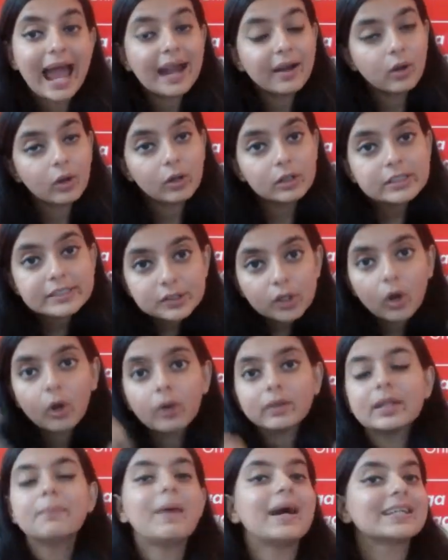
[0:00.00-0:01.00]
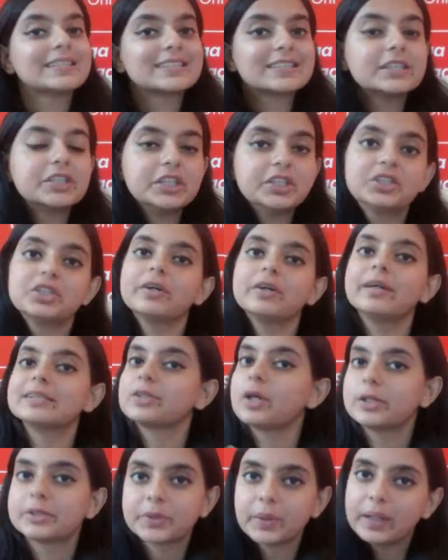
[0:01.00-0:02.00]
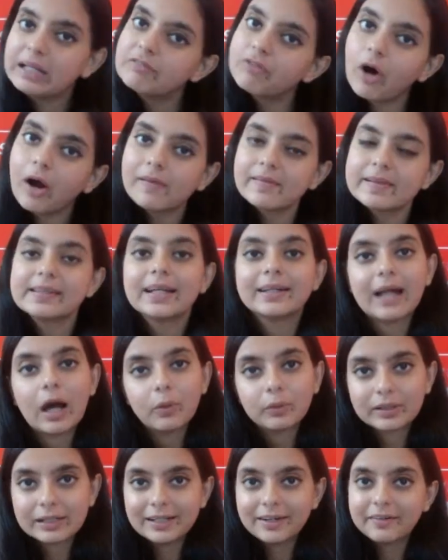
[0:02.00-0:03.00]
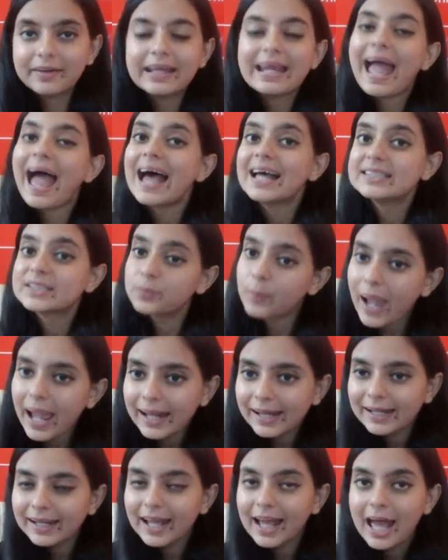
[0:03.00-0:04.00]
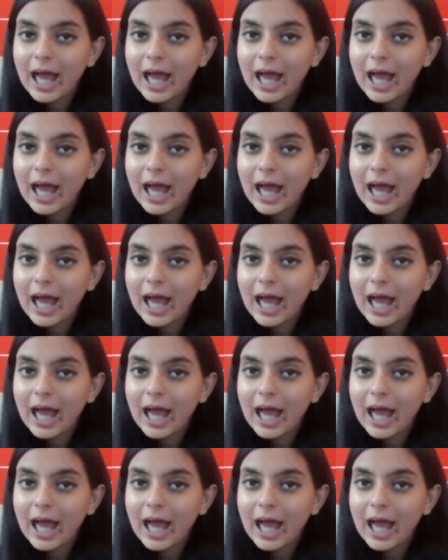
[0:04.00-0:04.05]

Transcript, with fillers: and also the master teacher is also involved in the doubt clearing as well.